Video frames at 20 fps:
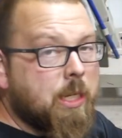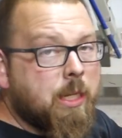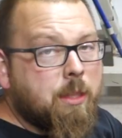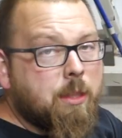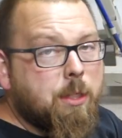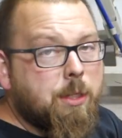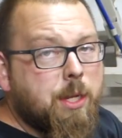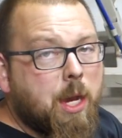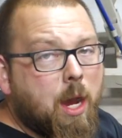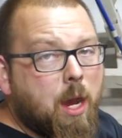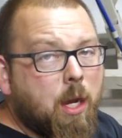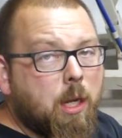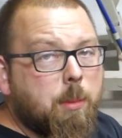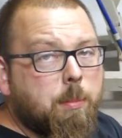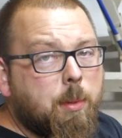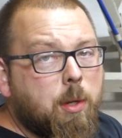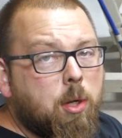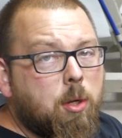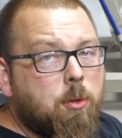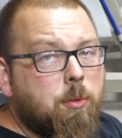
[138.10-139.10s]
in the
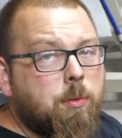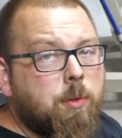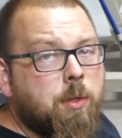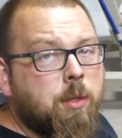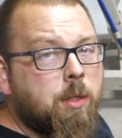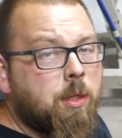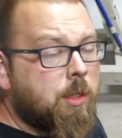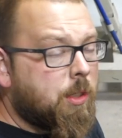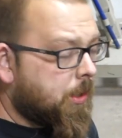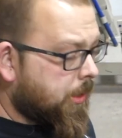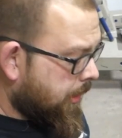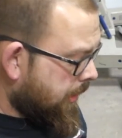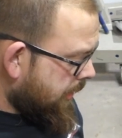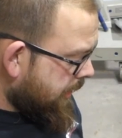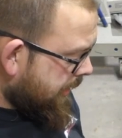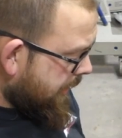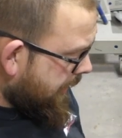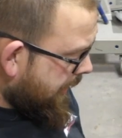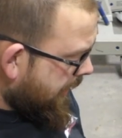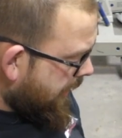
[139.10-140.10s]
dog bone.
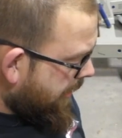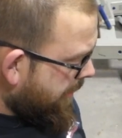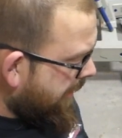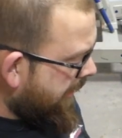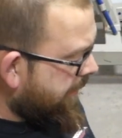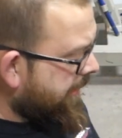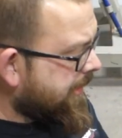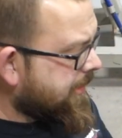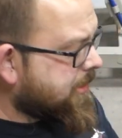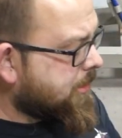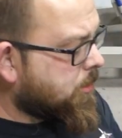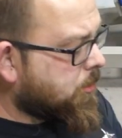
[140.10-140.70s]
Um, and this